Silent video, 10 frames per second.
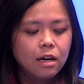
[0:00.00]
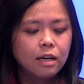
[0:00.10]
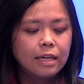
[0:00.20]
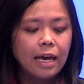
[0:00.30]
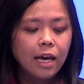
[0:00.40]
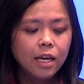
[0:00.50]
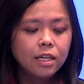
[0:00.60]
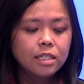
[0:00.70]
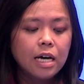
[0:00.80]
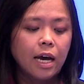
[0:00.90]
uh,
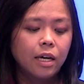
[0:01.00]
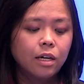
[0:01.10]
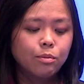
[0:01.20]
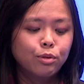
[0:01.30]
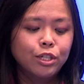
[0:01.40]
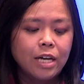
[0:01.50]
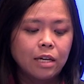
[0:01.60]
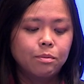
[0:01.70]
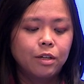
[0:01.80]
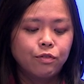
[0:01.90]
can diet
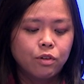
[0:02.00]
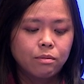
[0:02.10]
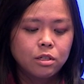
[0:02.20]
protect me from